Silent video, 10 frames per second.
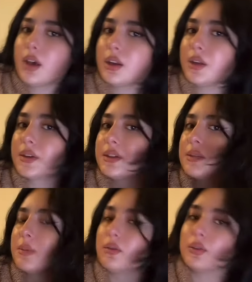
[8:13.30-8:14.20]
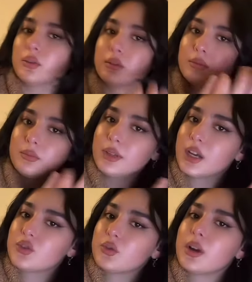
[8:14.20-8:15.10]
Yeah, no, this is my real
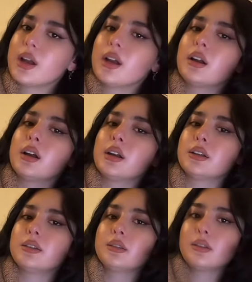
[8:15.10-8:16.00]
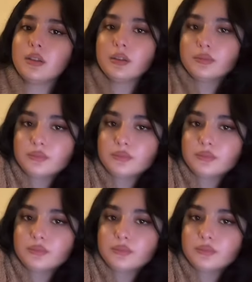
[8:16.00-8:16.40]
natural hair, guys.